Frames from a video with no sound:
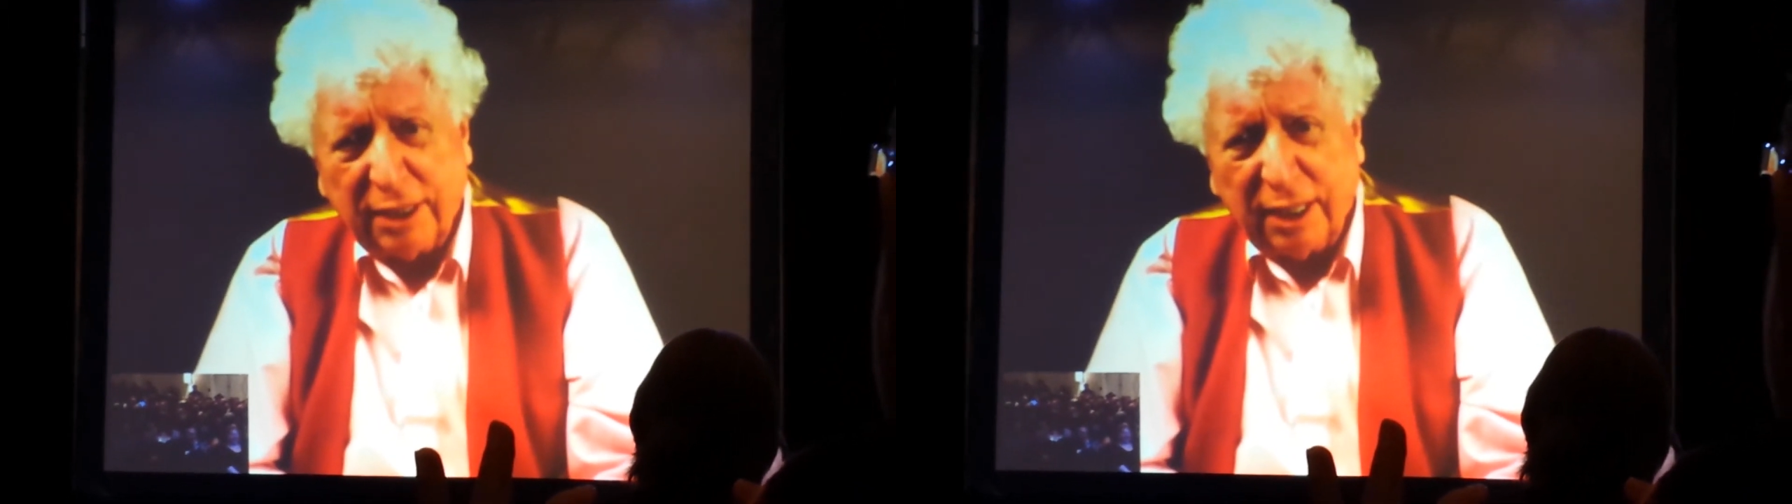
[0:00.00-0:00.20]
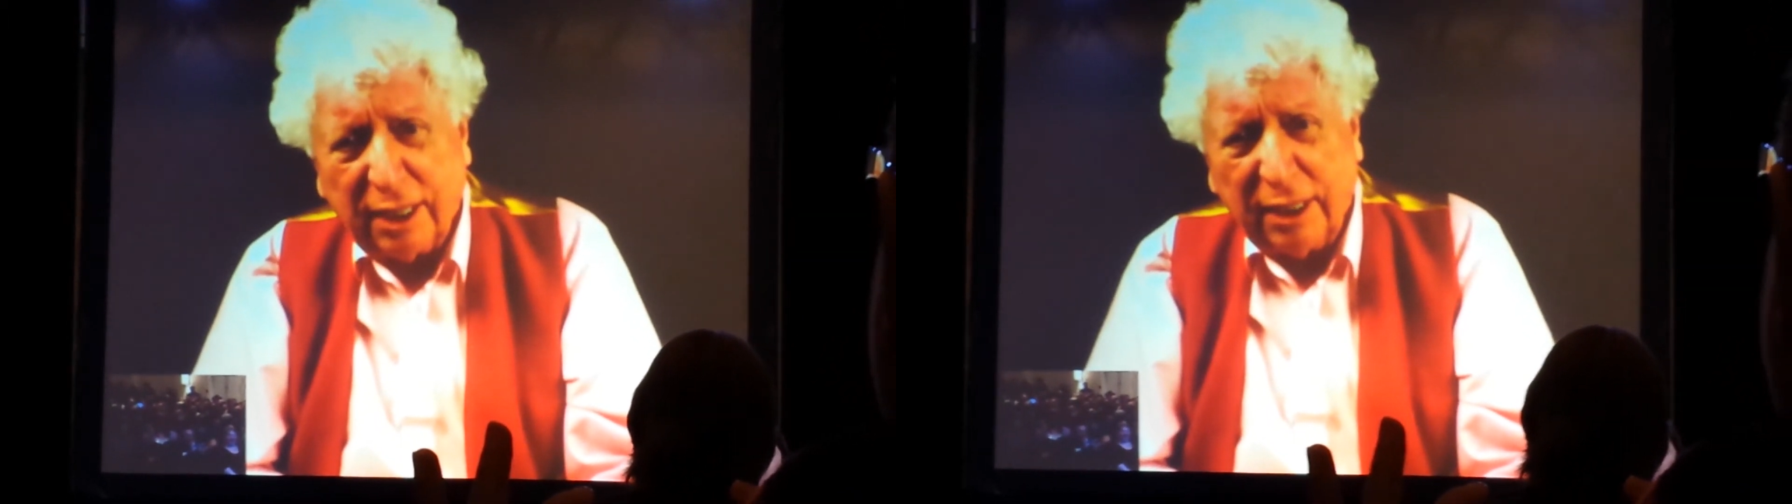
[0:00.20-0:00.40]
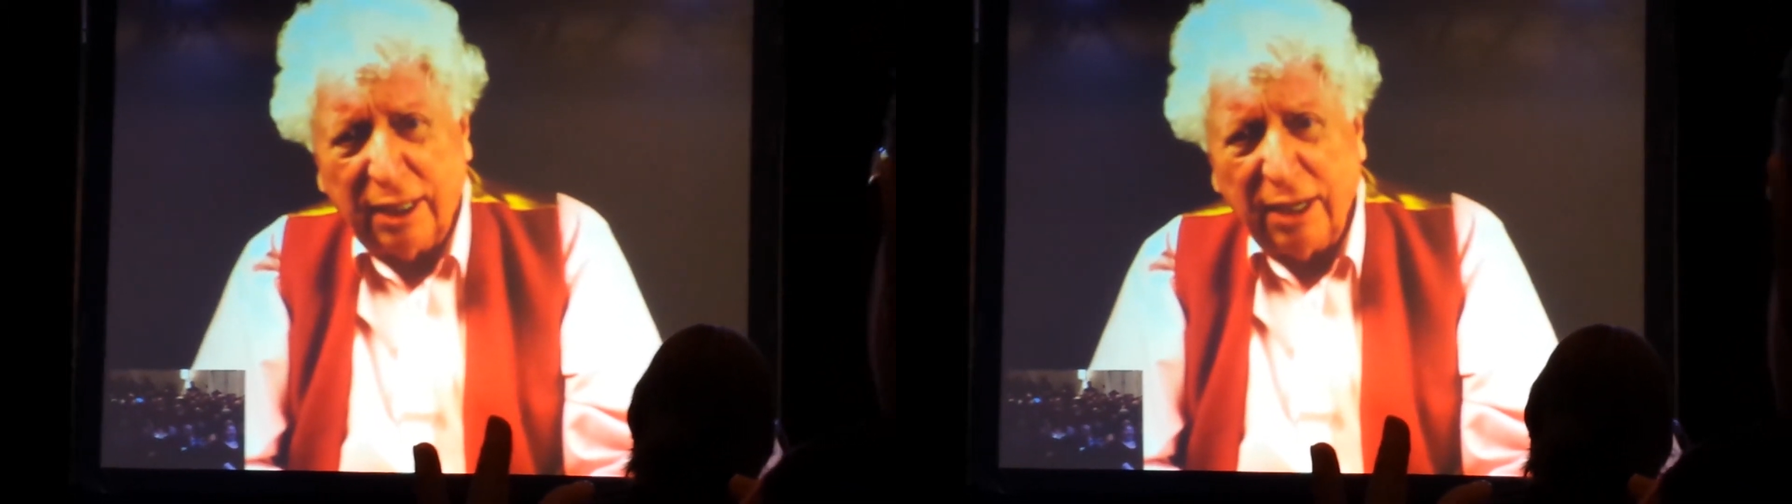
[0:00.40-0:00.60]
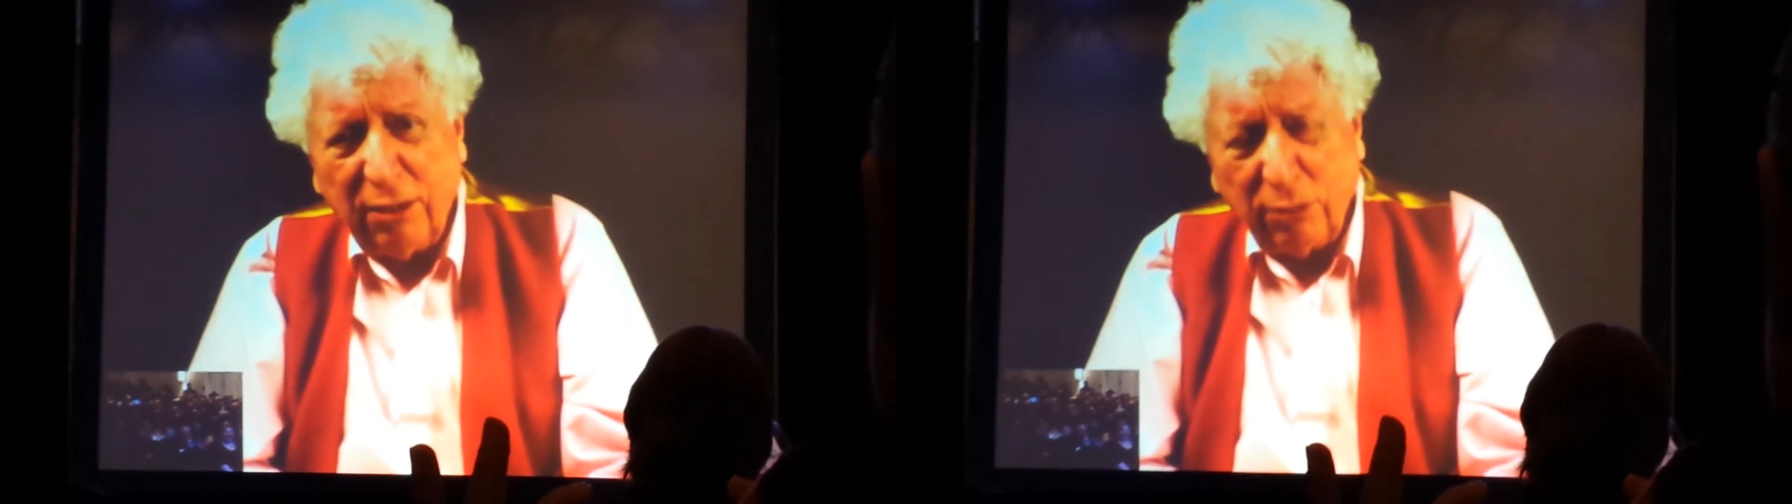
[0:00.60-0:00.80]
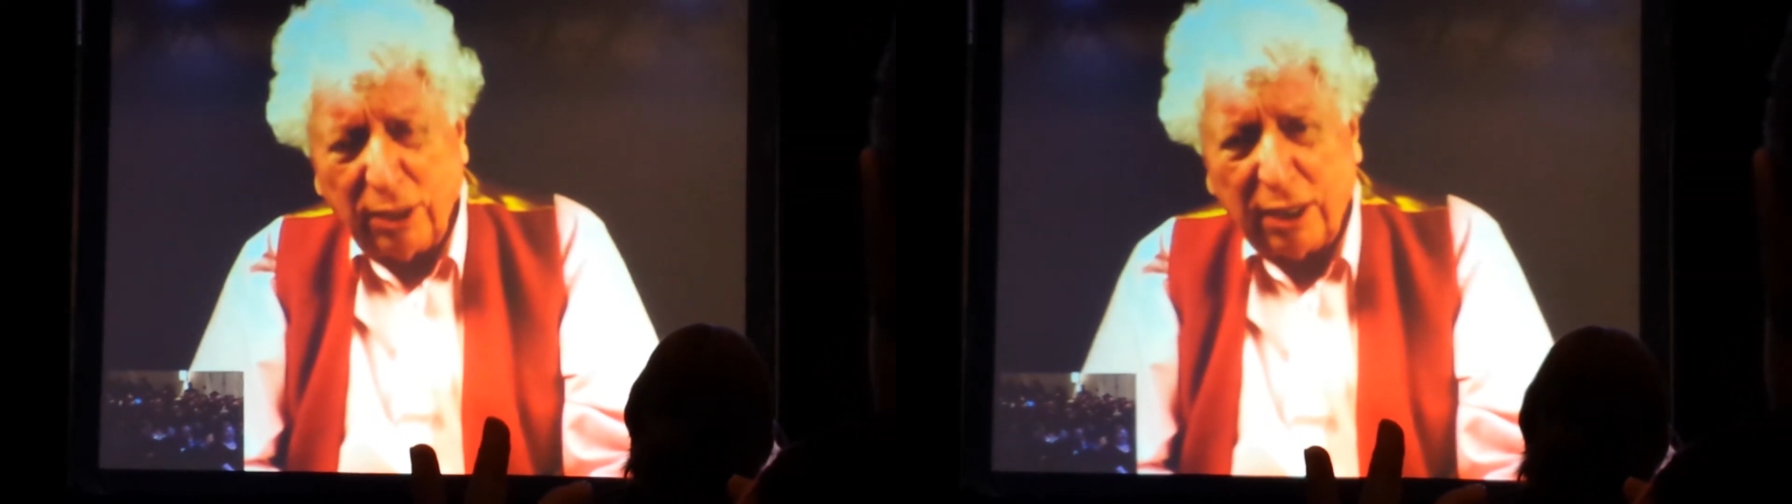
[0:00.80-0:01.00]
said,
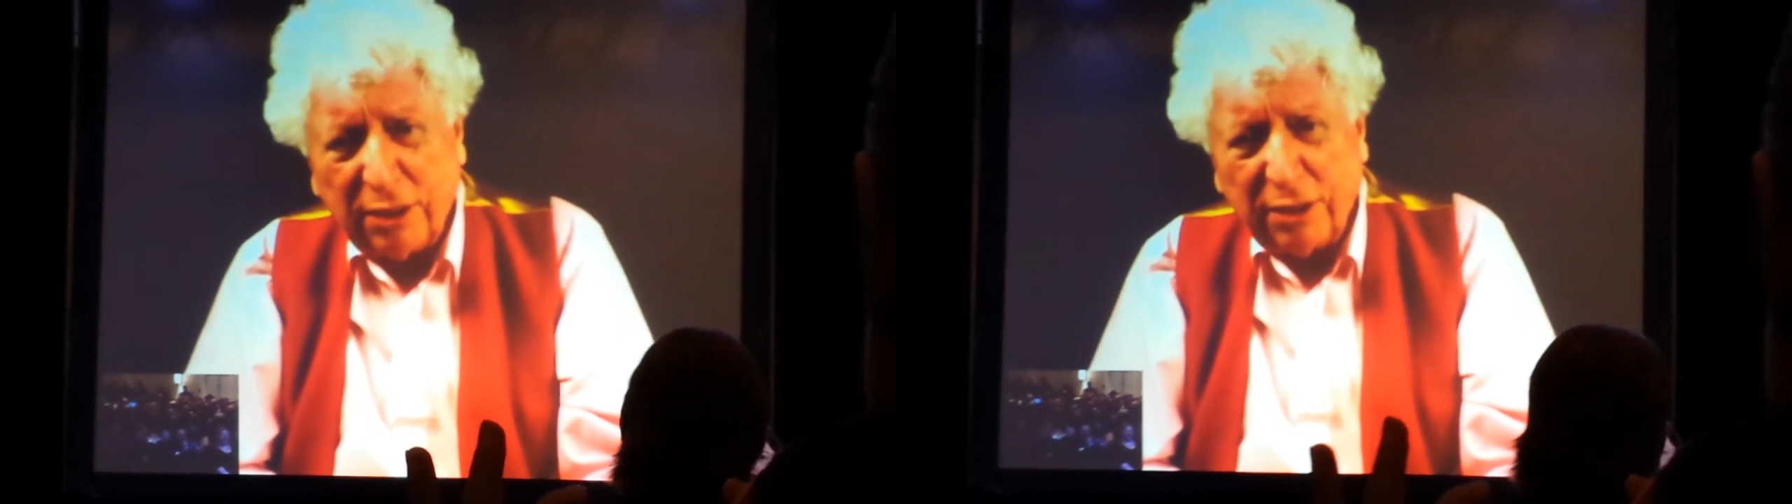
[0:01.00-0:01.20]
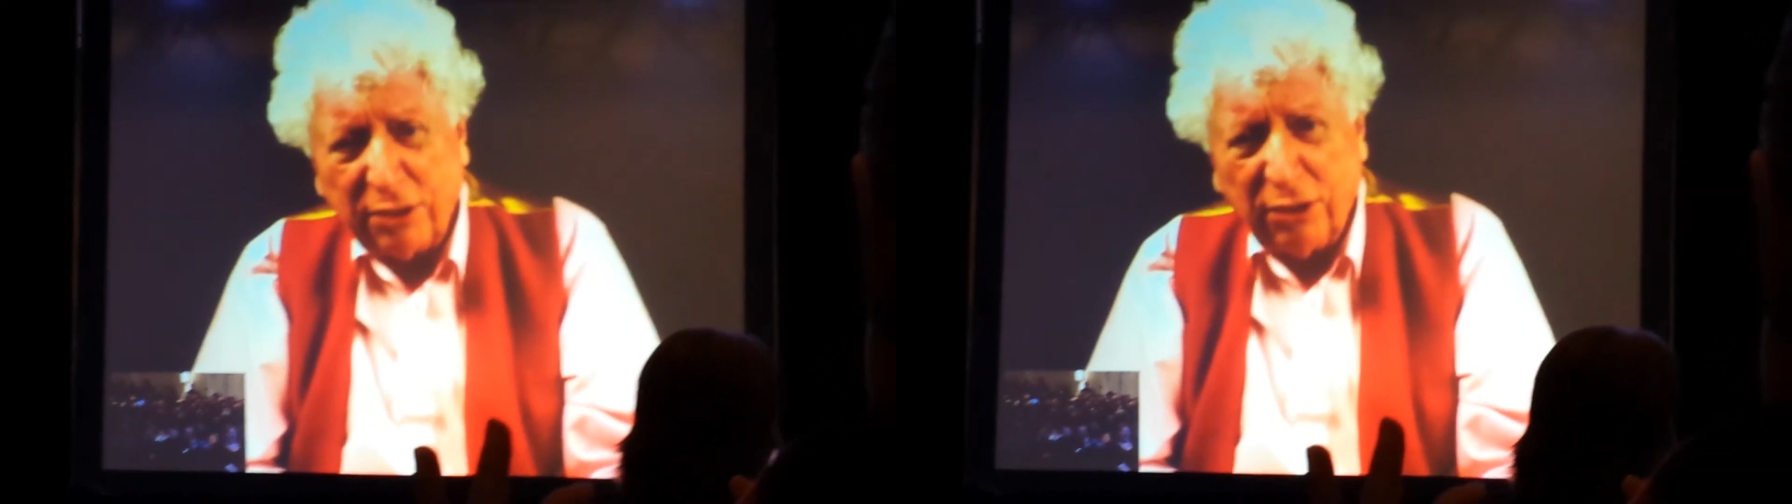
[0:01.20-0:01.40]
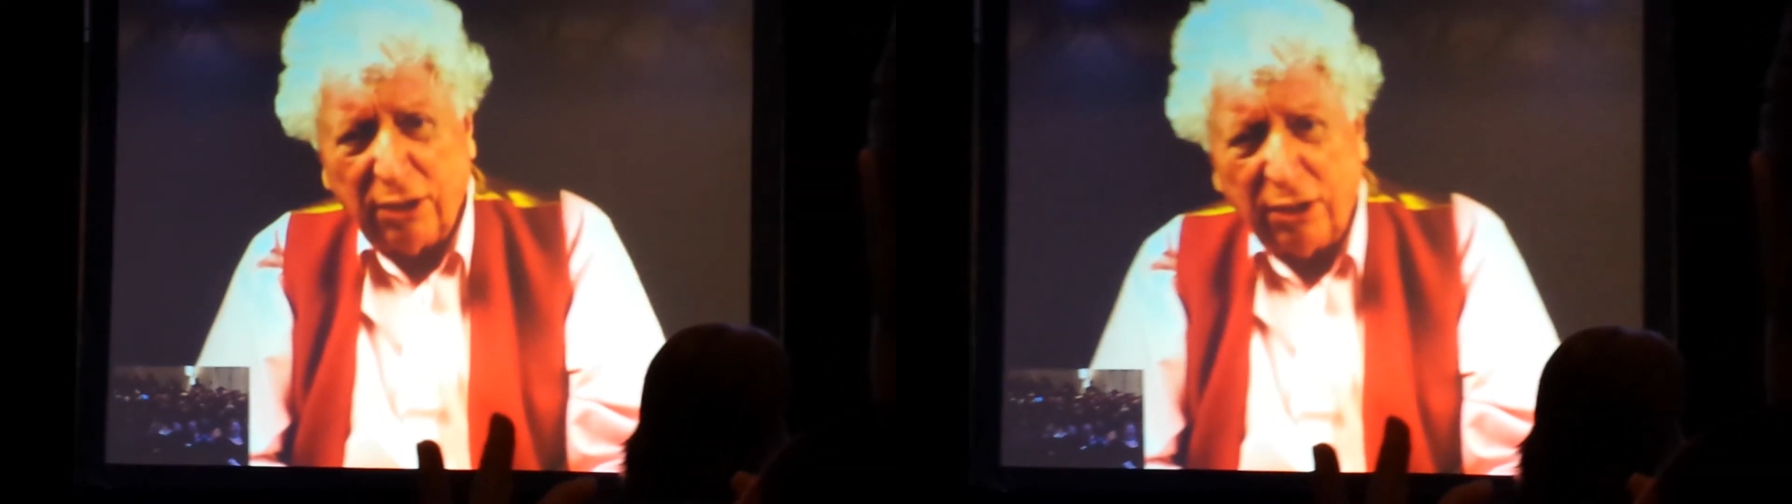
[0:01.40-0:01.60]
when I got the dog.